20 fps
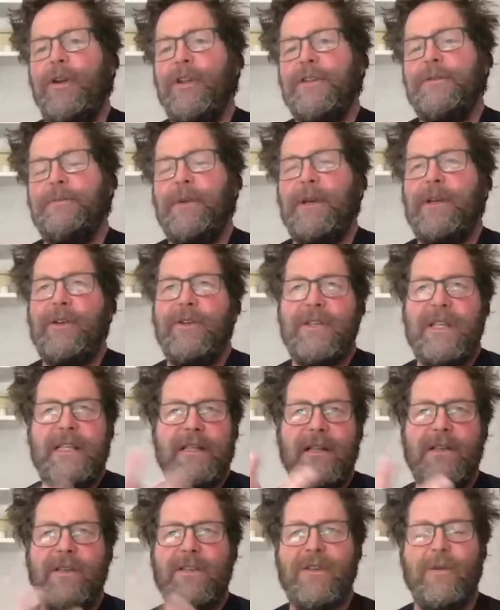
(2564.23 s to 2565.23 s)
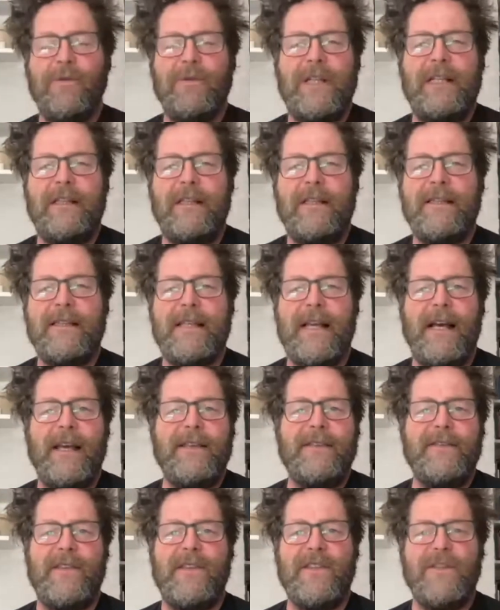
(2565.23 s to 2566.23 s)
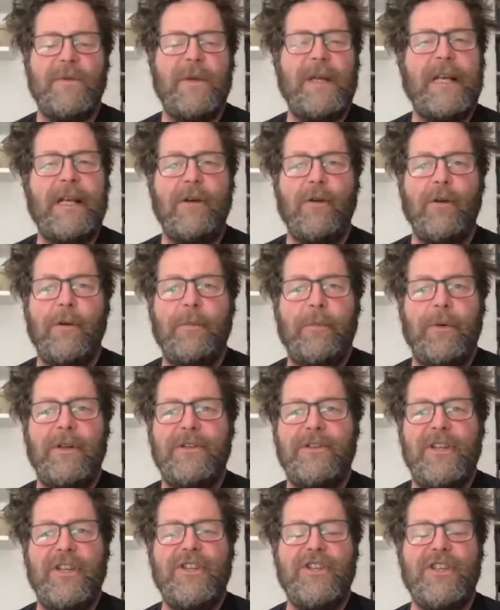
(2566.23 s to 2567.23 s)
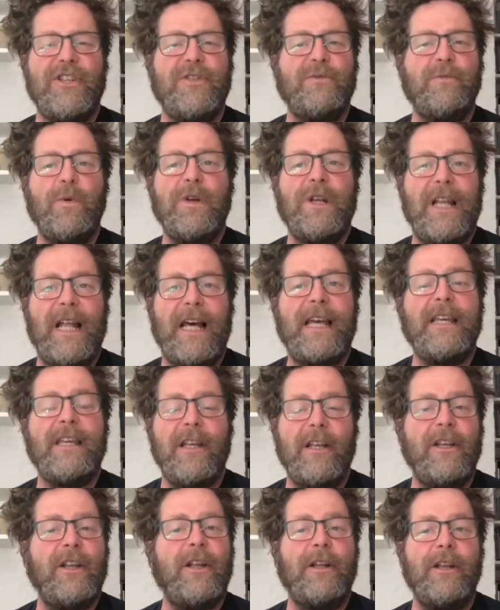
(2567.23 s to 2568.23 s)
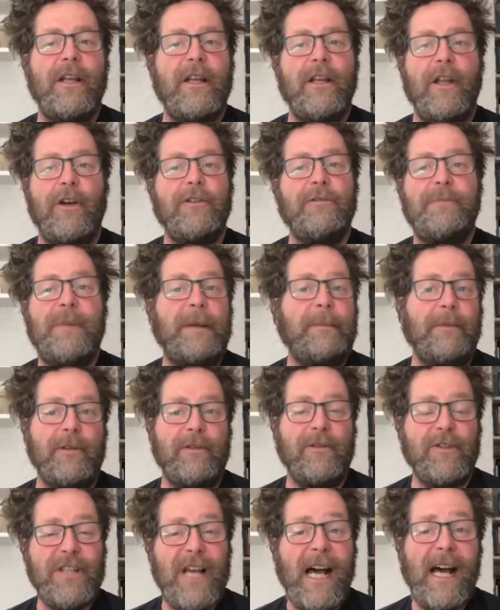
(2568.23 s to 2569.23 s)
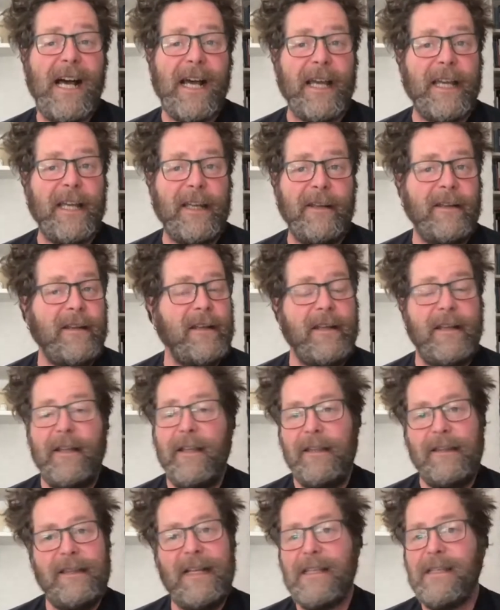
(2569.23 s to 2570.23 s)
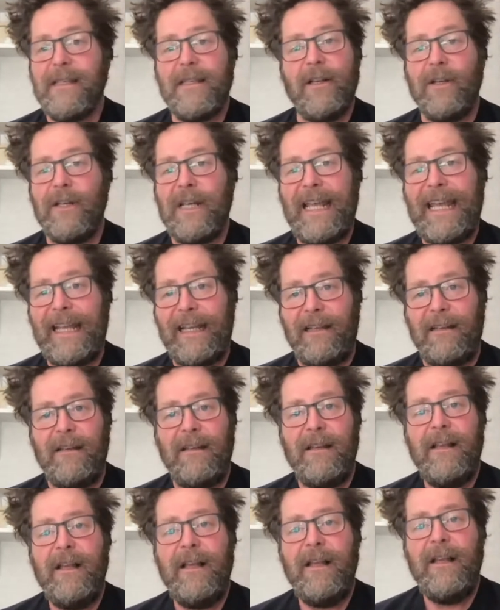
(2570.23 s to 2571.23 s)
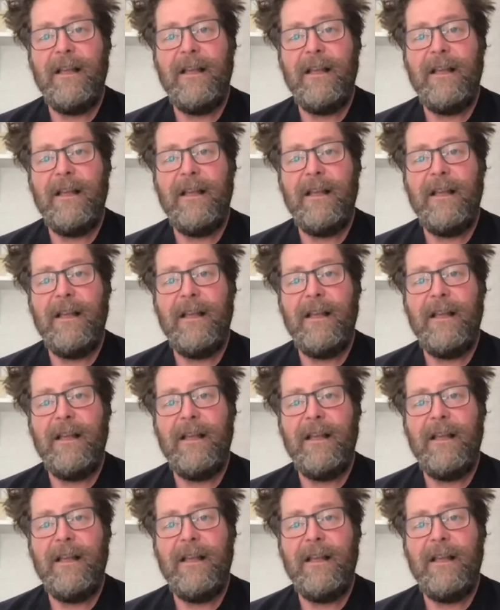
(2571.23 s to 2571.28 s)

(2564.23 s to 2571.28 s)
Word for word: points because it's not so that the science in Sweden or politicians would like a lot of people to die. That's not it.